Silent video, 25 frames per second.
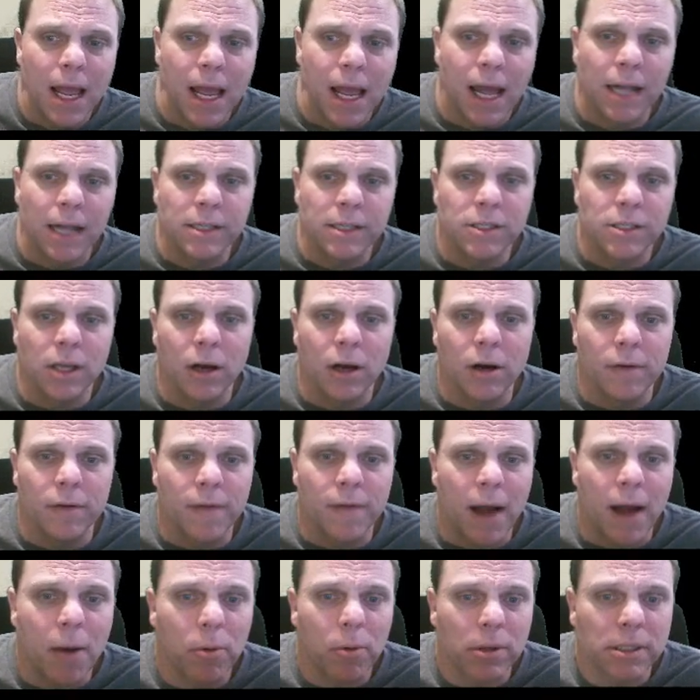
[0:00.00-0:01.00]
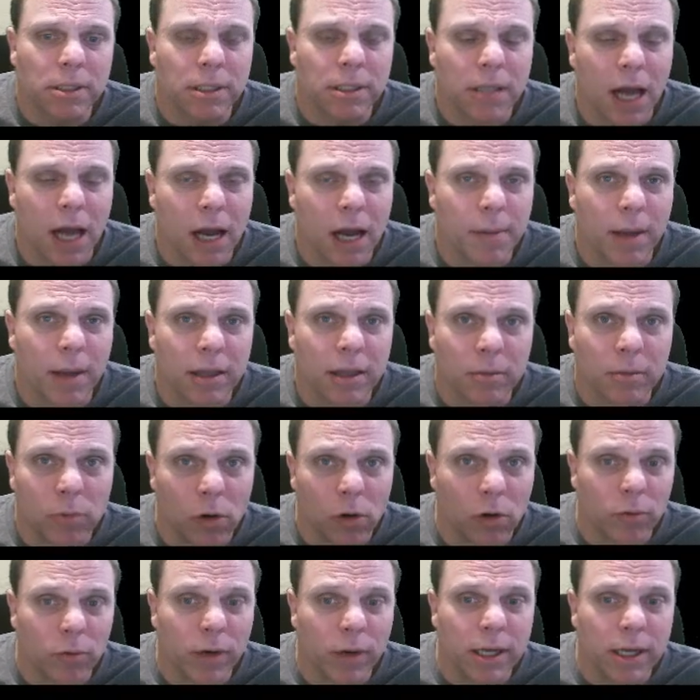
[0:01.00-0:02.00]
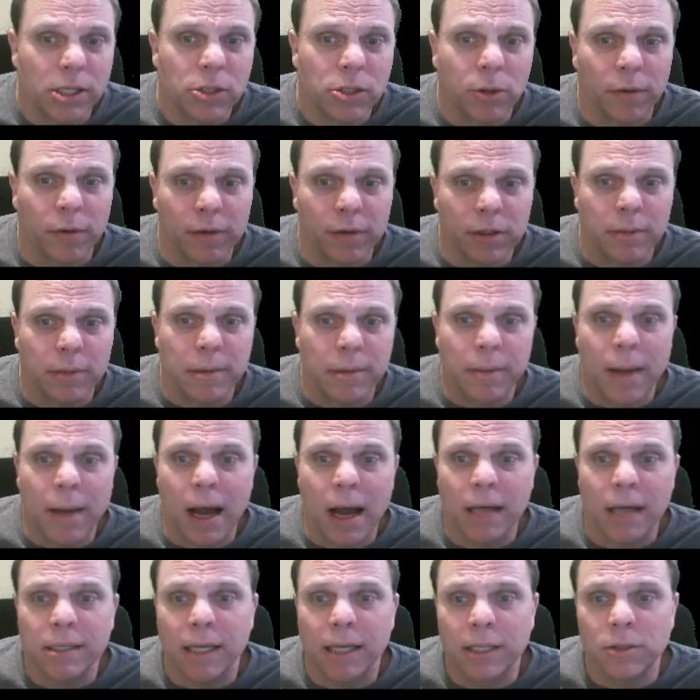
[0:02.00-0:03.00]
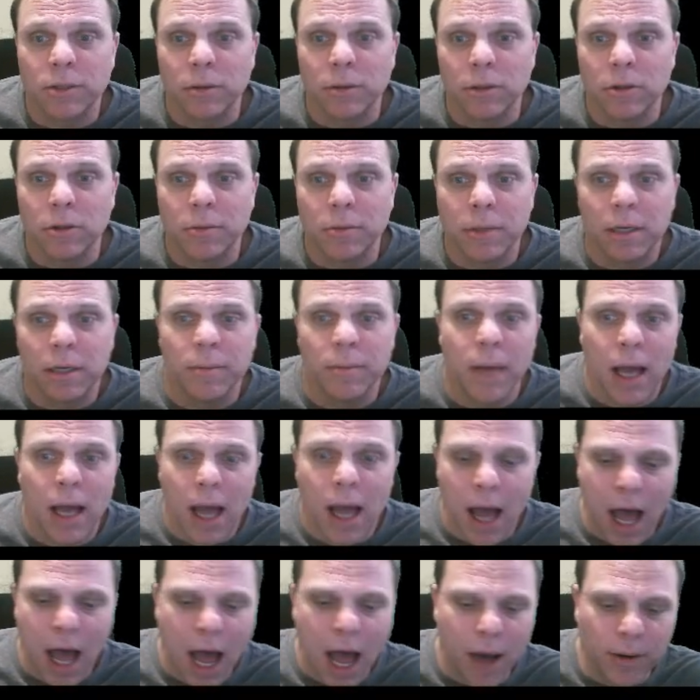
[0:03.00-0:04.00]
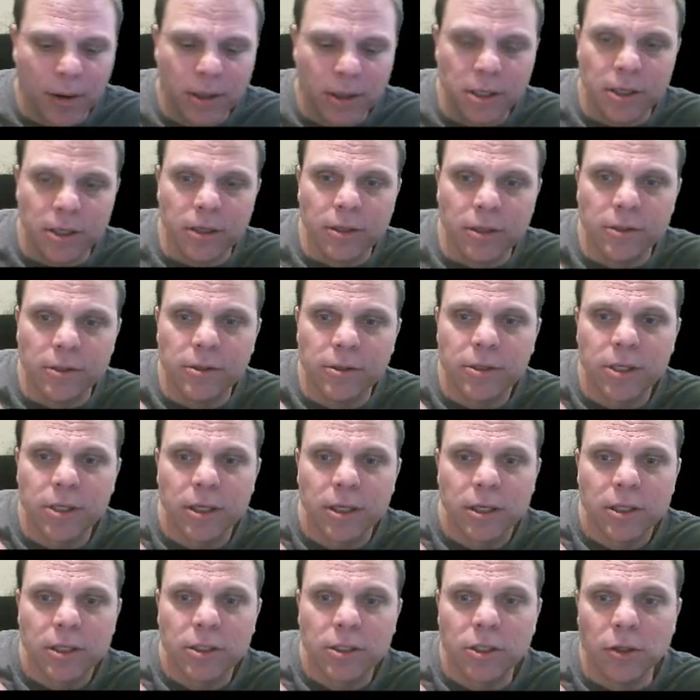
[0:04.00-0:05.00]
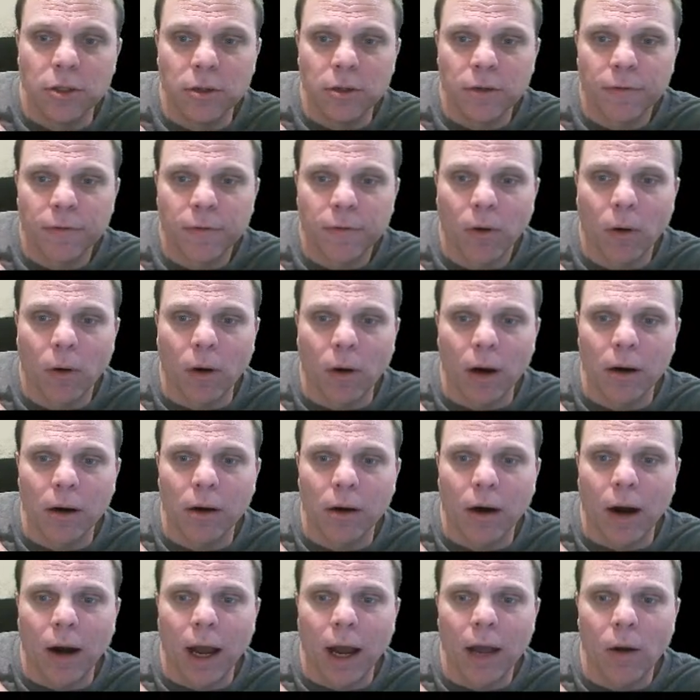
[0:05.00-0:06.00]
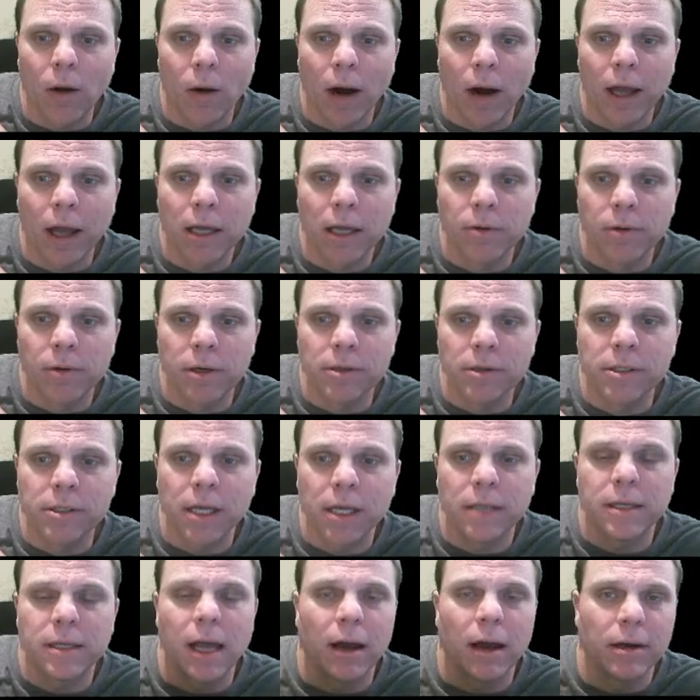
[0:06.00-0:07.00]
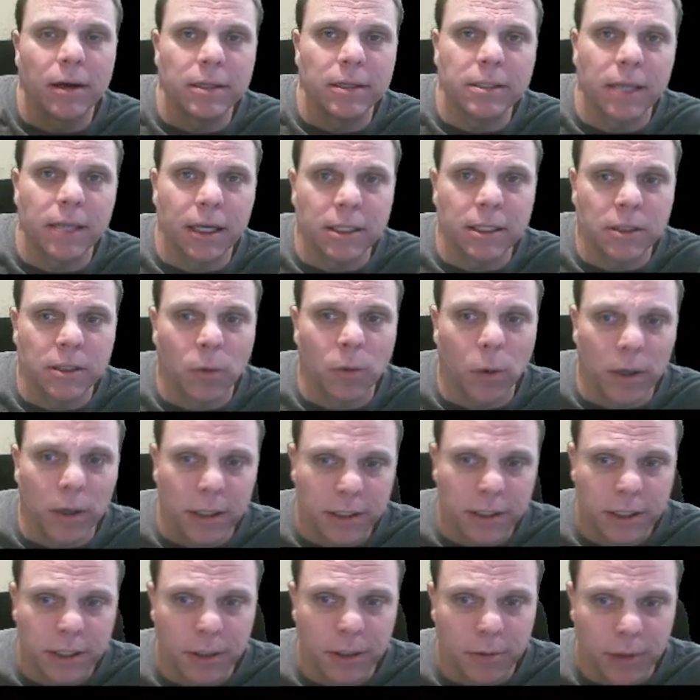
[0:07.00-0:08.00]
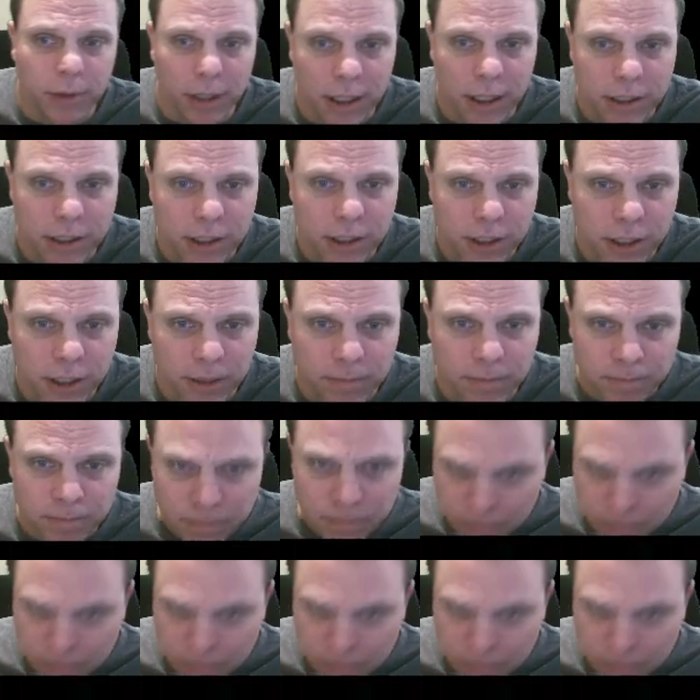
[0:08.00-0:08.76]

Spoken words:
And so if I were to talk about the mole ratio of aluminum oxide to aluminum, I would use 2 to 4, all right? Or I could reduce that down and say it's a 1 to 2 relationship.